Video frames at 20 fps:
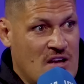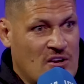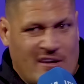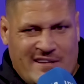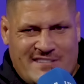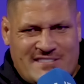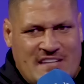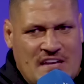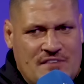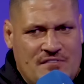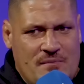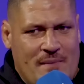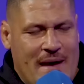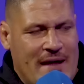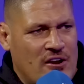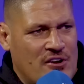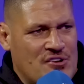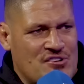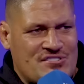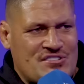Like Stevie
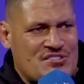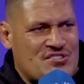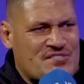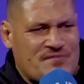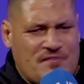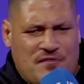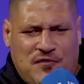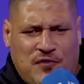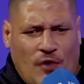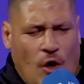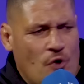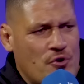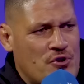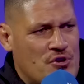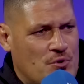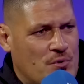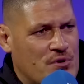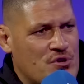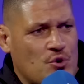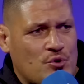Maddow used to just flog
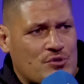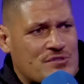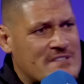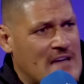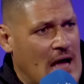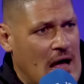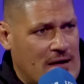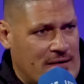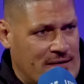you and you're done.